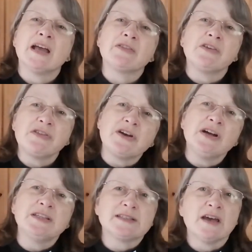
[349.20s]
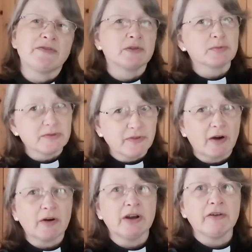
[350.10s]
Now, the third servant was
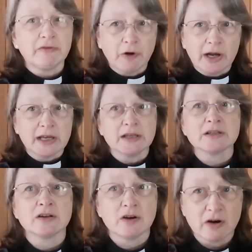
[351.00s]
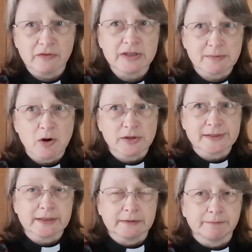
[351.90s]
very afraid of his
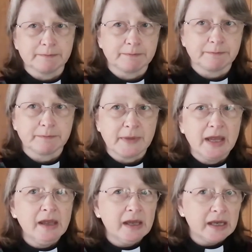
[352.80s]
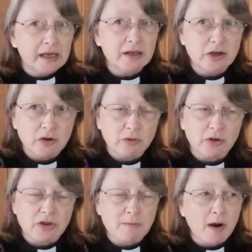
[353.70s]
master. He knew
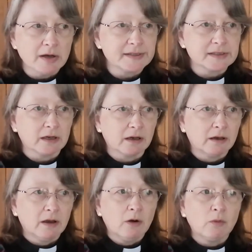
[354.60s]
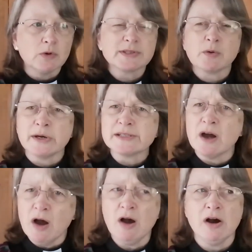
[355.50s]
that the master was quite
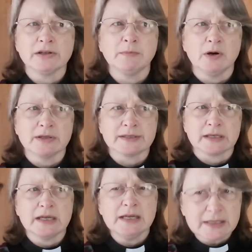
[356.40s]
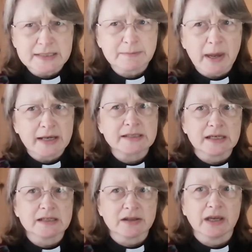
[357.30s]
a hard master. He
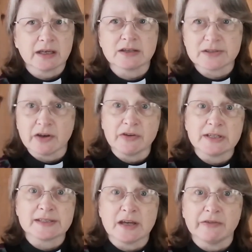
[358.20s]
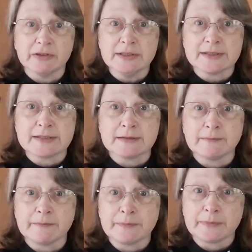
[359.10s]
expected things of his servants.
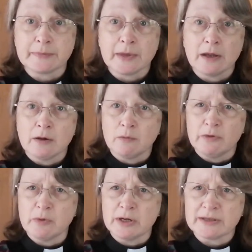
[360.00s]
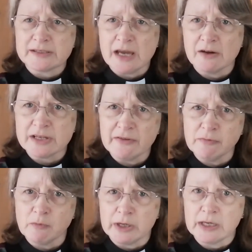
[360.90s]
We've worked that out,
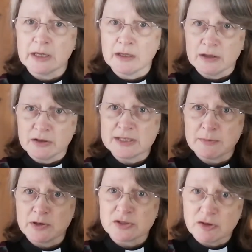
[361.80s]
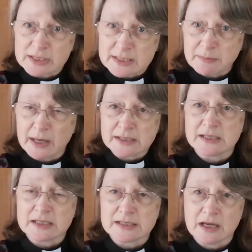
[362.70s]
haven't we? This master expected his